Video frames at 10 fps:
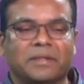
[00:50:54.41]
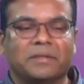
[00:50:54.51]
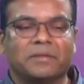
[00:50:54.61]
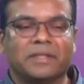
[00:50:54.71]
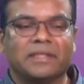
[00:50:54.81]

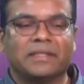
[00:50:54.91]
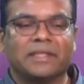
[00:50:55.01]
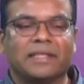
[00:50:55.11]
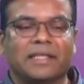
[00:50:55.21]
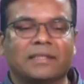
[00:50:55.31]
So, this
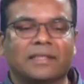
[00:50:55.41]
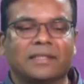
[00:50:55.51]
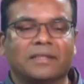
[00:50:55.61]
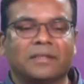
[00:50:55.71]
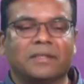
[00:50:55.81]
results in
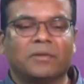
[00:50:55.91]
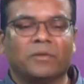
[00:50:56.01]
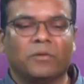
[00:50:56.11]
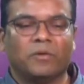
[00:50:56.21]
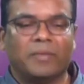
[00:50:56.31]
a
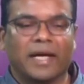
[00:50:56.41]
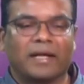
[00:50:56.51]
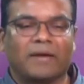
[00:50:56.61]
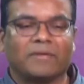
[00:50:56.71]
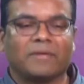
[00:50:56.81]
low
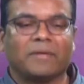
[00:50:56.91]
background.